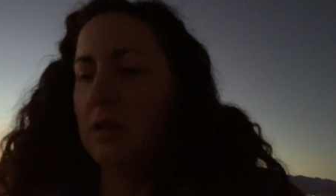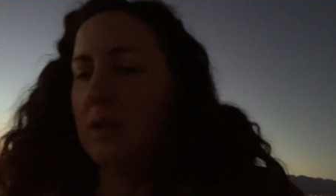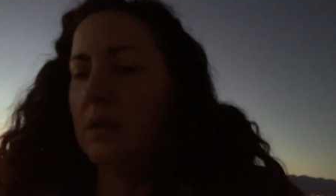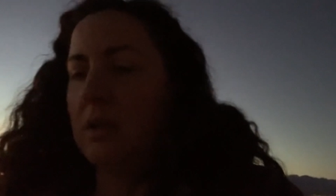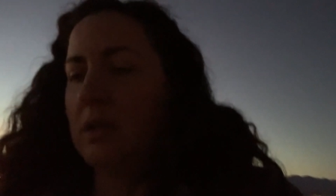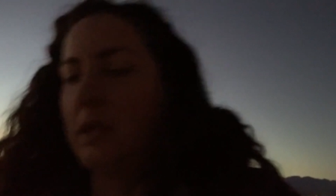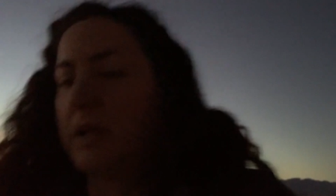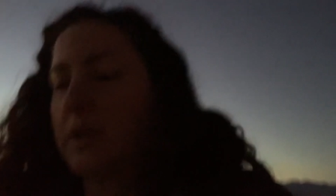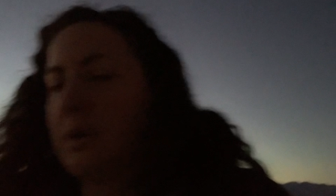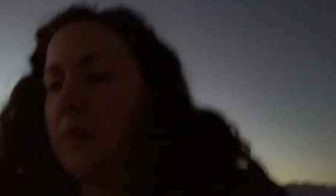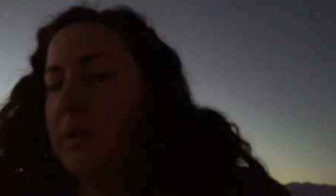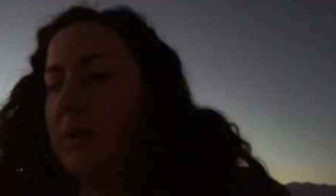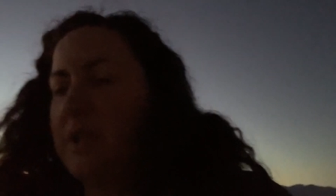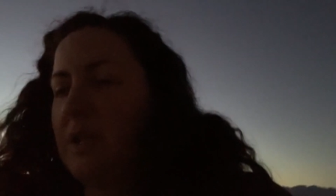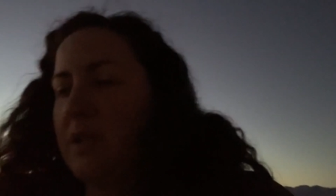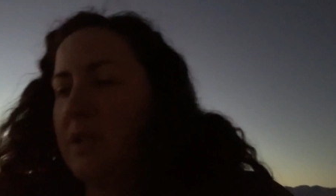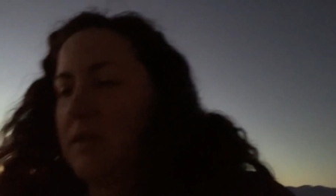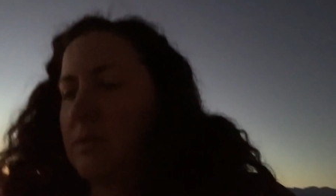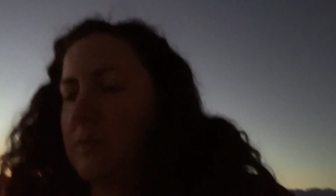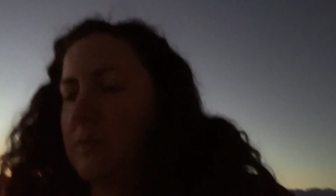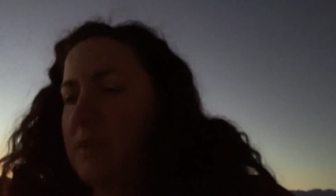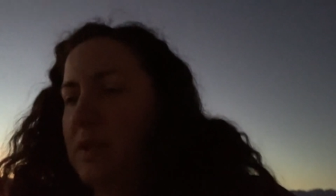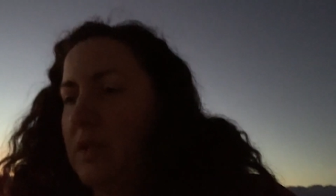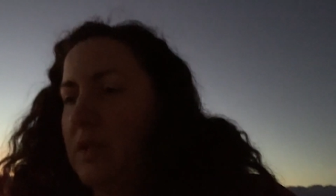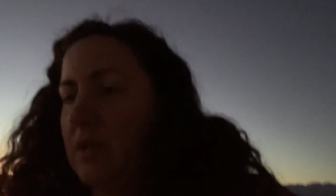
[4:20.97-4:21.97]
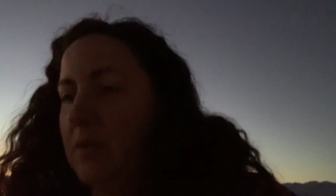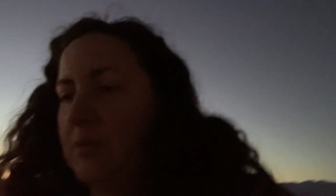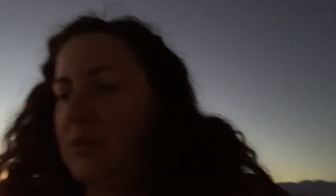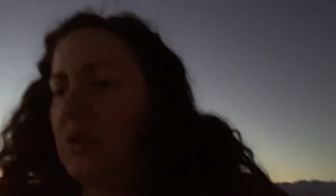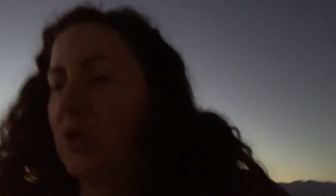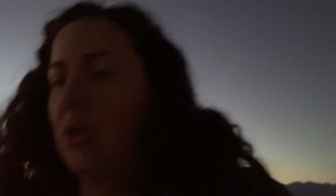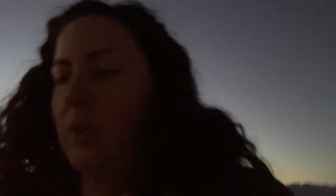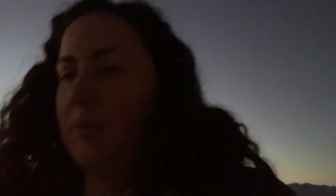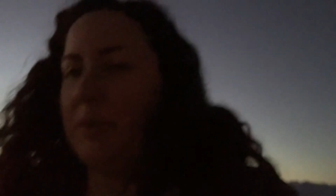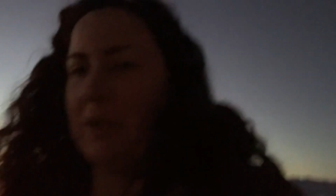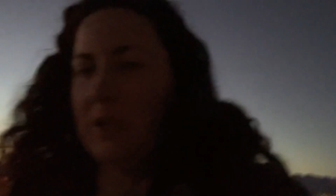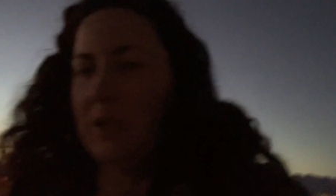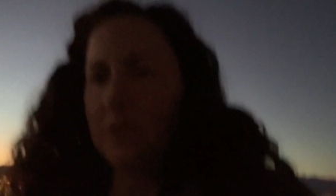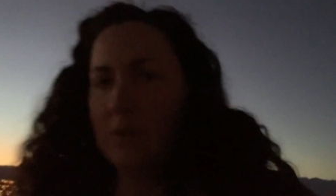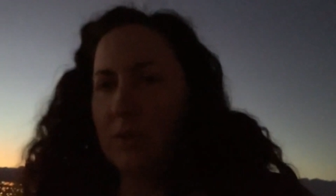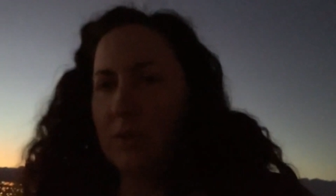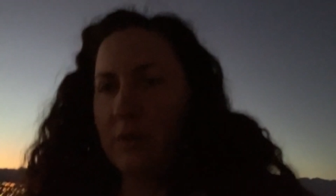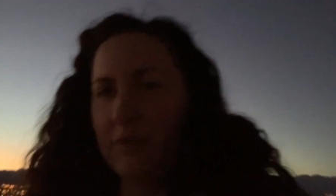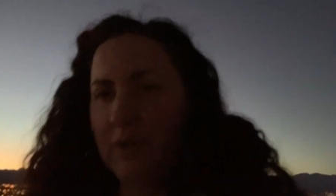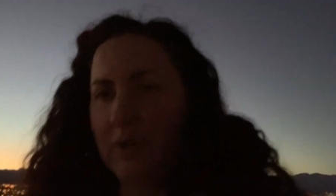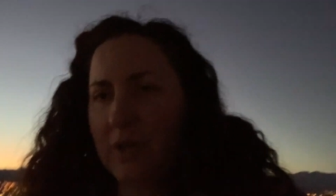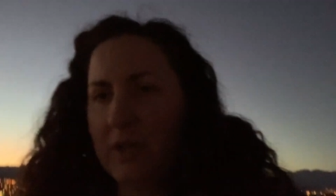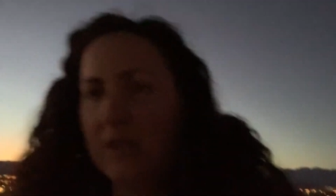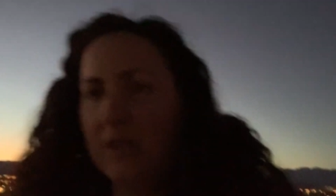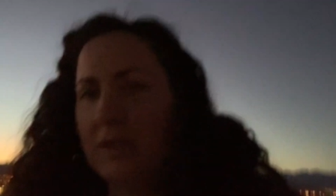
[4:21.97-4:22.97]
liquid doesn't really absorb into it
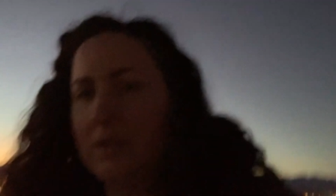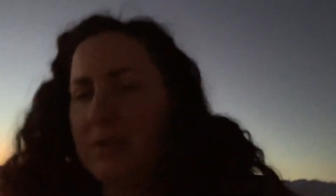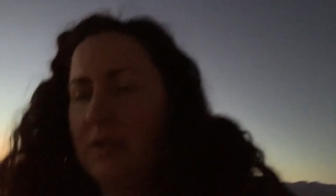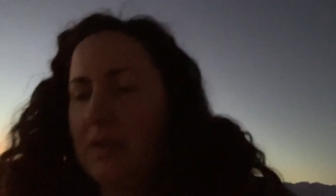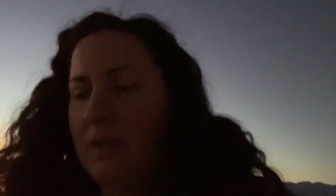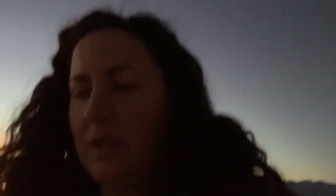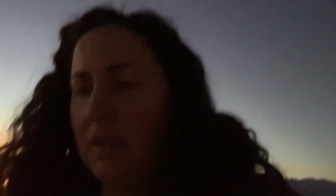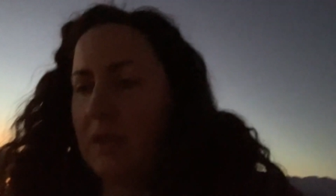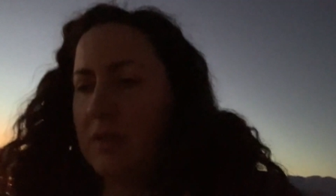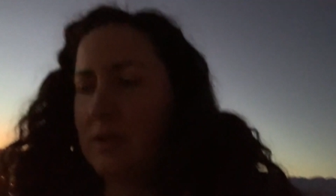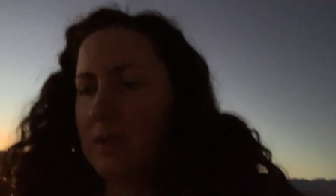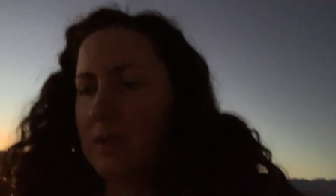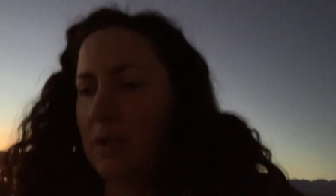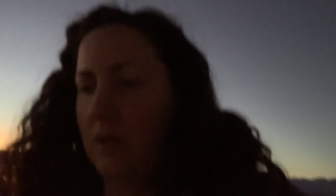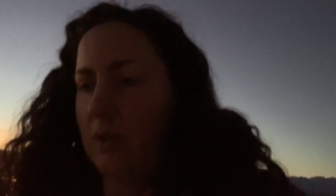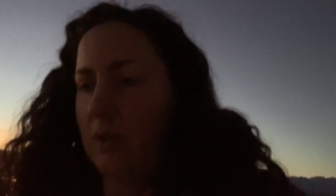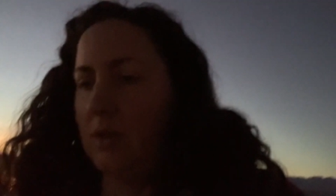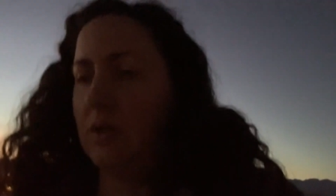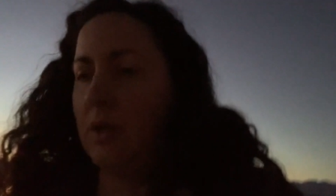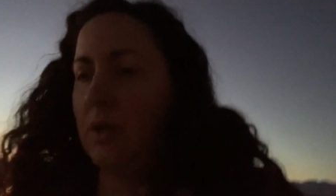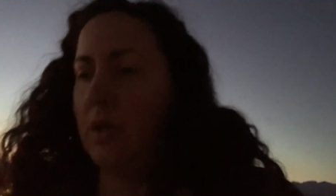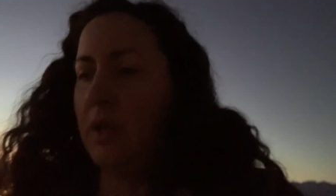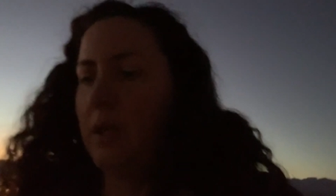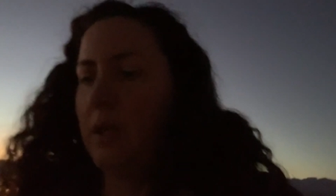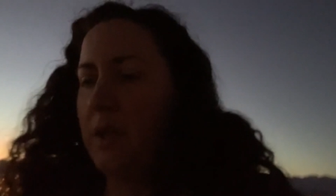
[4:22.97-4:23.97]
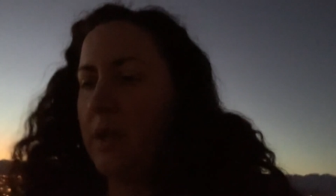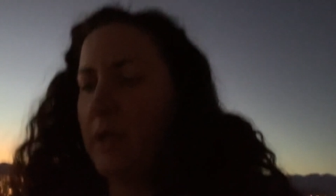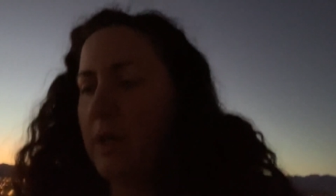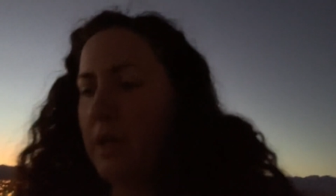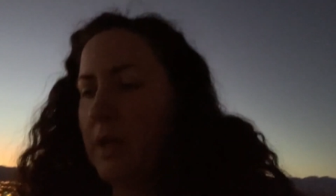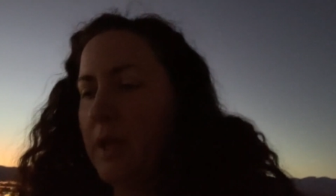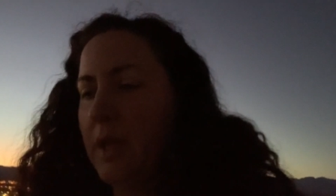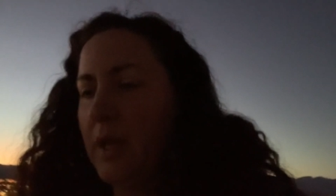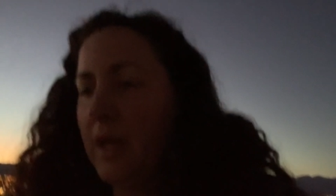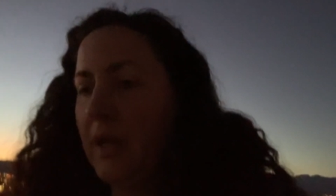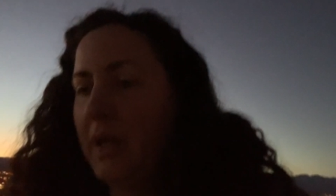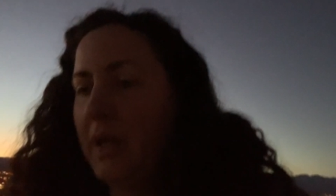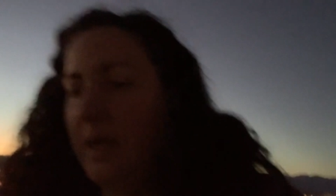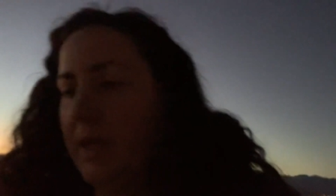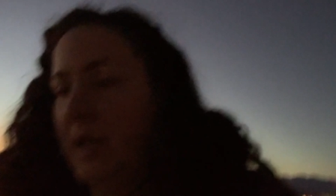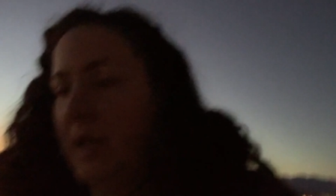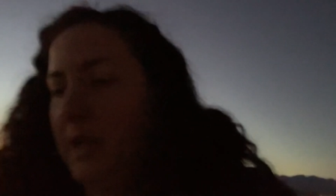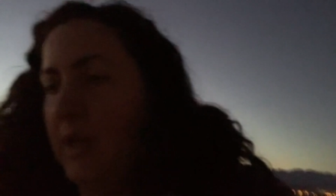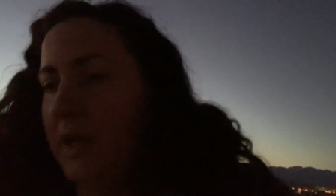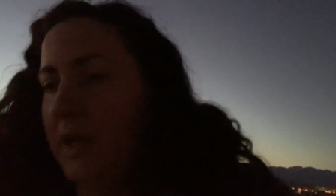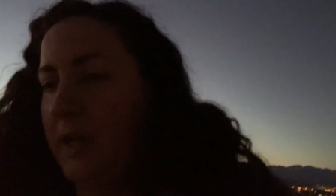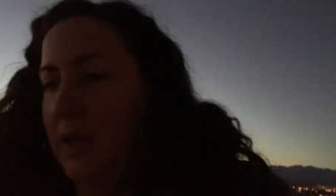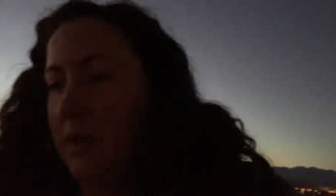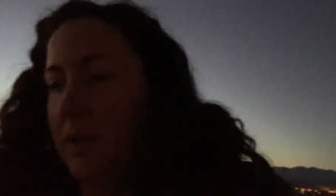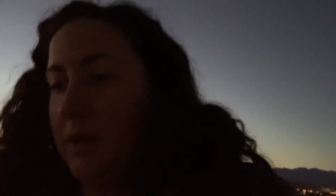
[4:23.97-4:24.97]
very easily so
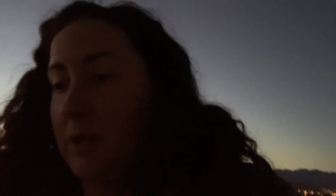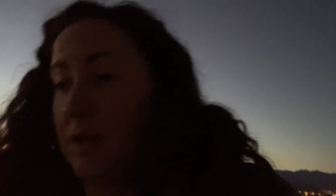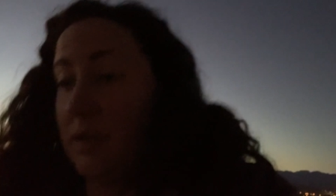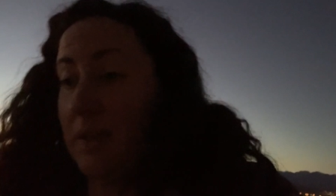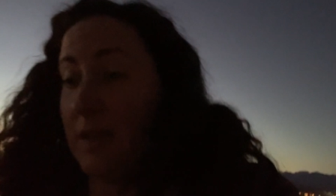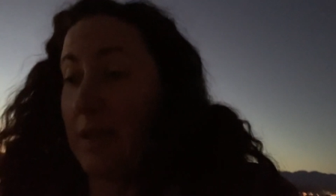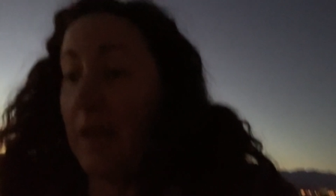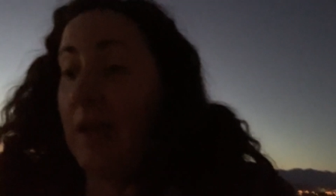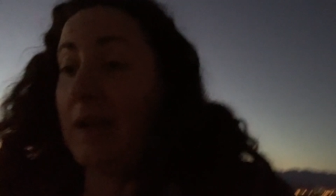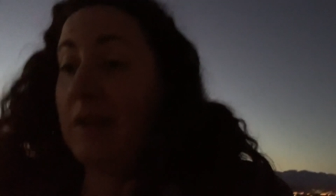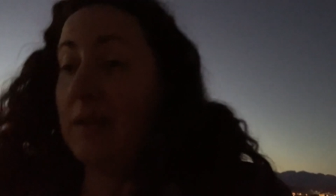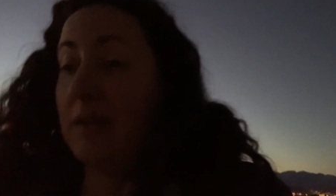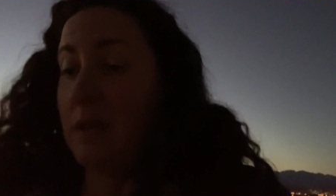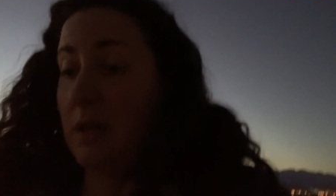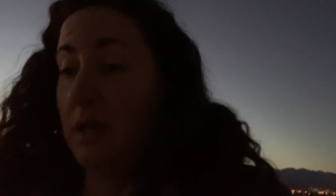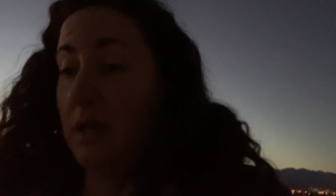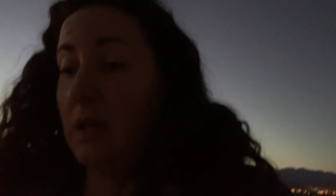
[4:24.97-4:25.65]
you can get